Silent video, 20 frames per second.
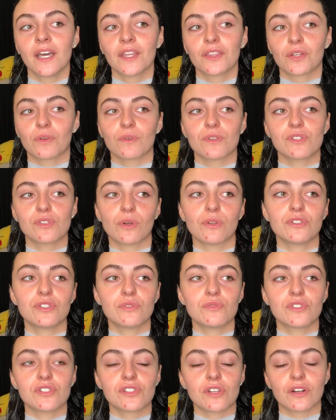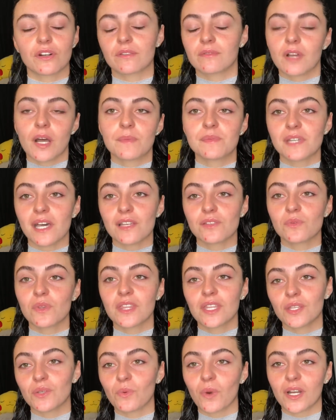the results you just are obsessed with
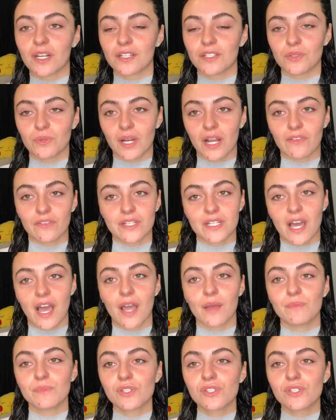and you want to do it every time.